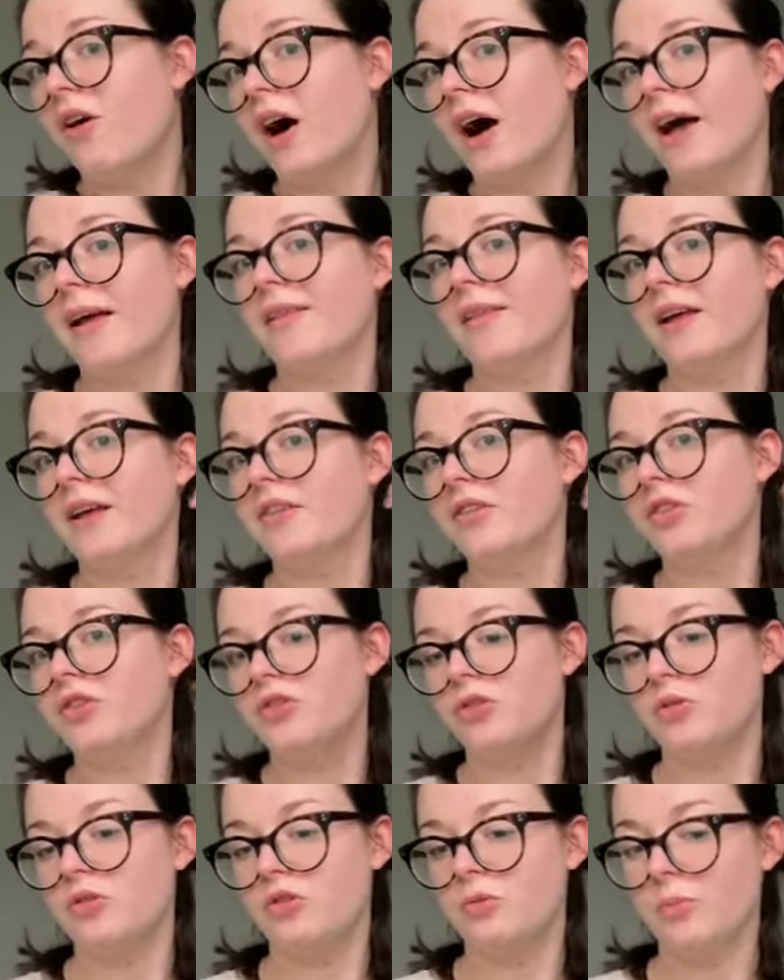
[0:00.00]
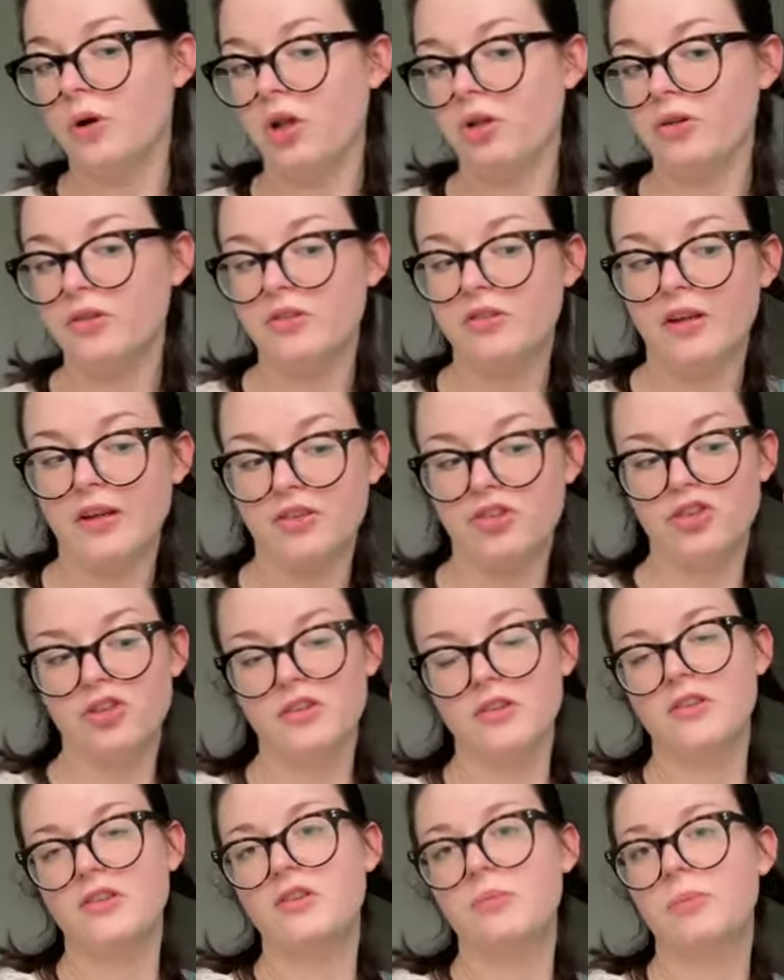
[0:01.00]
I like to do smaller
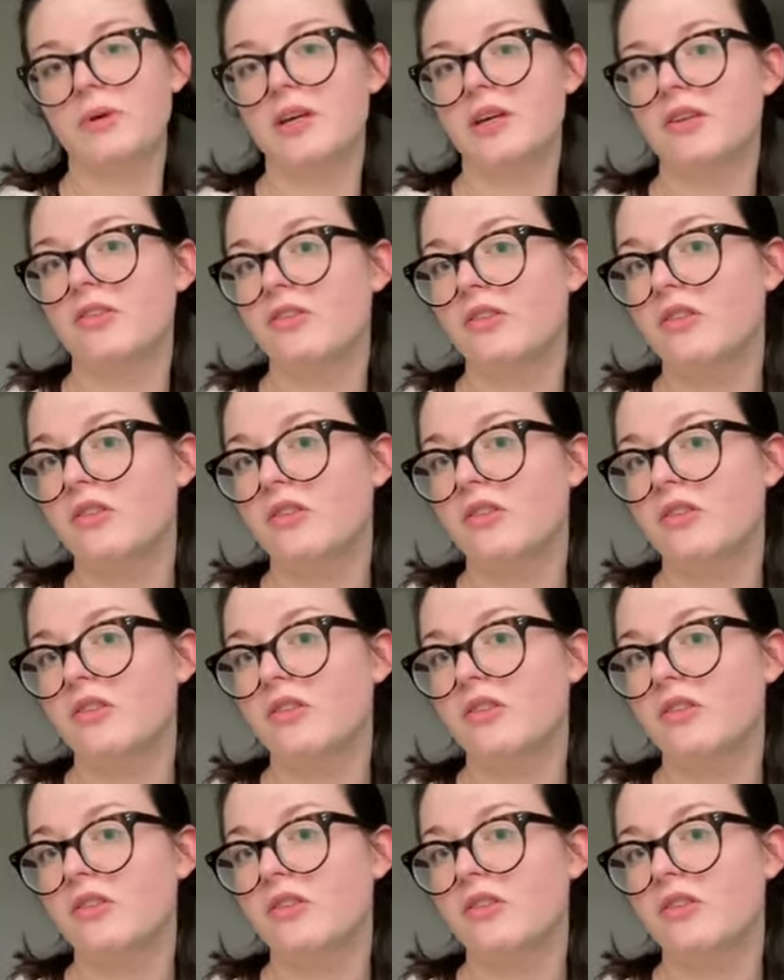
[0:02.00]
sections because